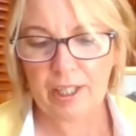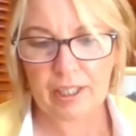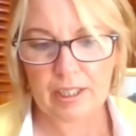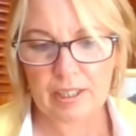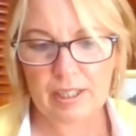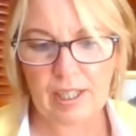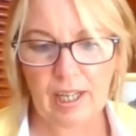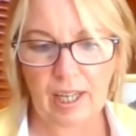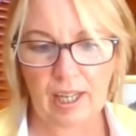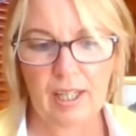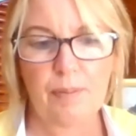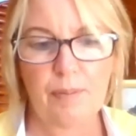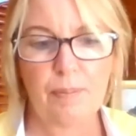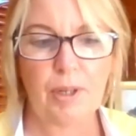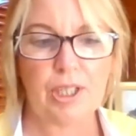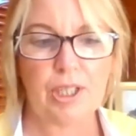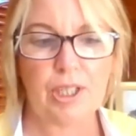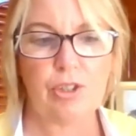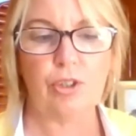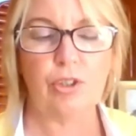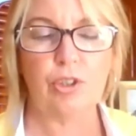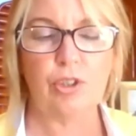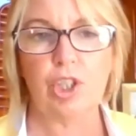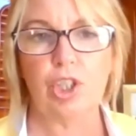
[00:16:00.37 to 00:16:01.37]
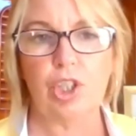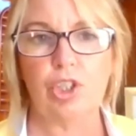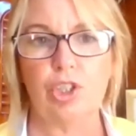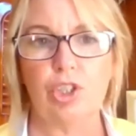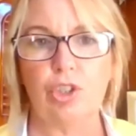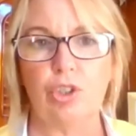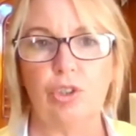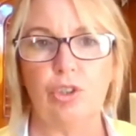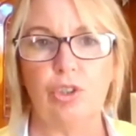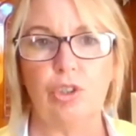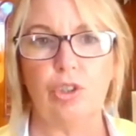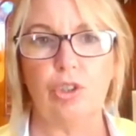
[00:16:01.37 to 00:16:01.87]
I can take my dog to
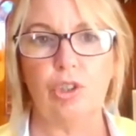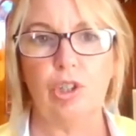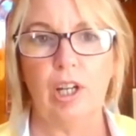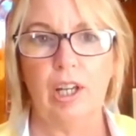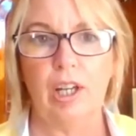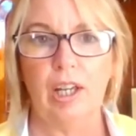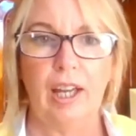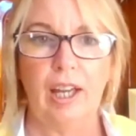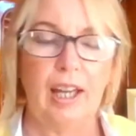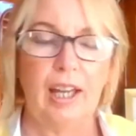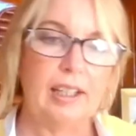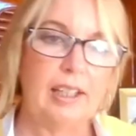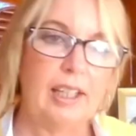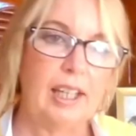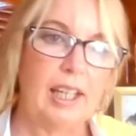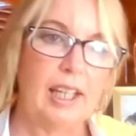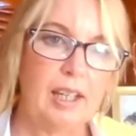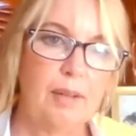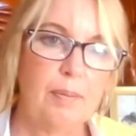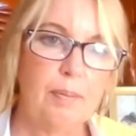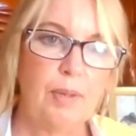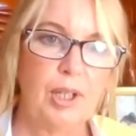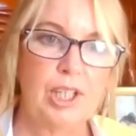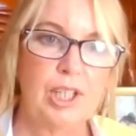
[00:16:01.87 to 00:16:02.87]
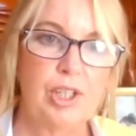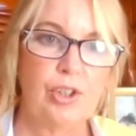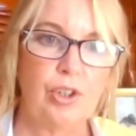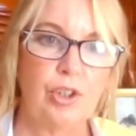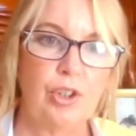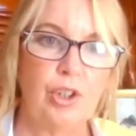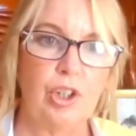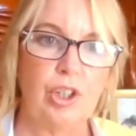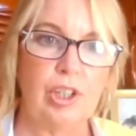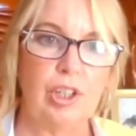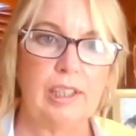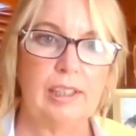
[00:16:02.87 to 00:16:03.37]
shore and keep my
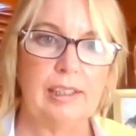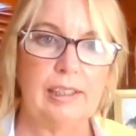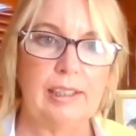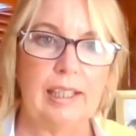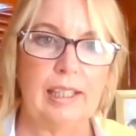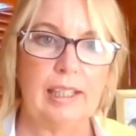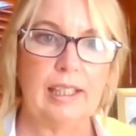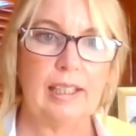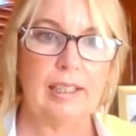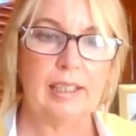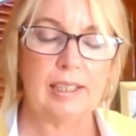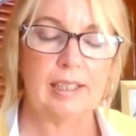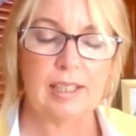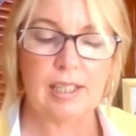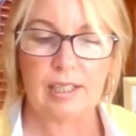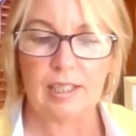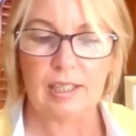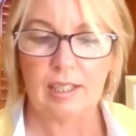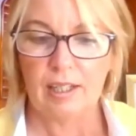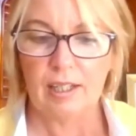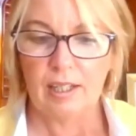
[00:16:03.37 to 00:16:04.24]
dog on a lead,